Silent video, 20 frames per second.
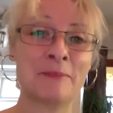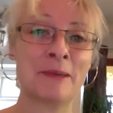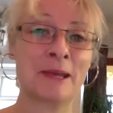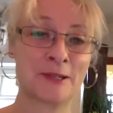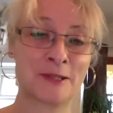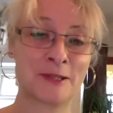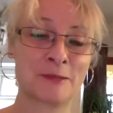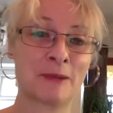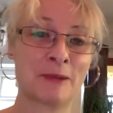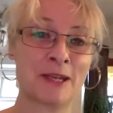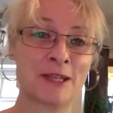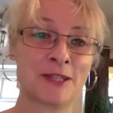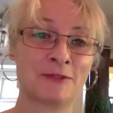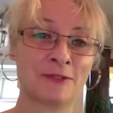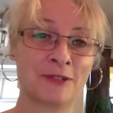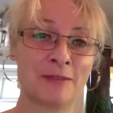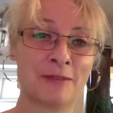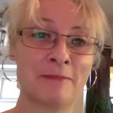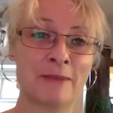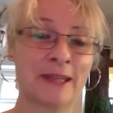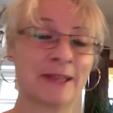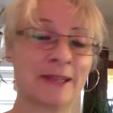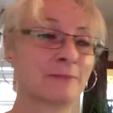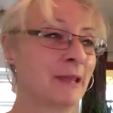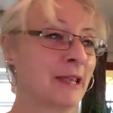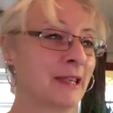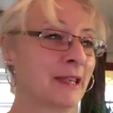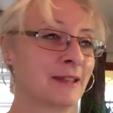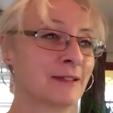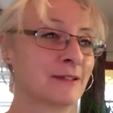better space for them,
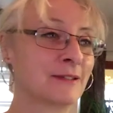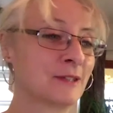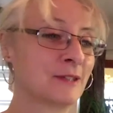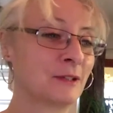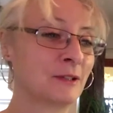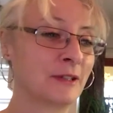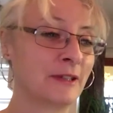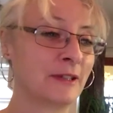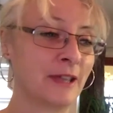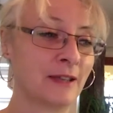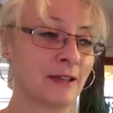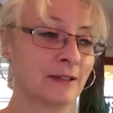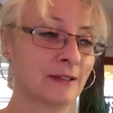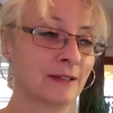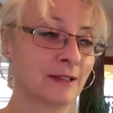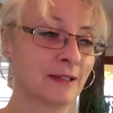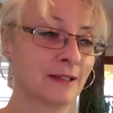make it so that they're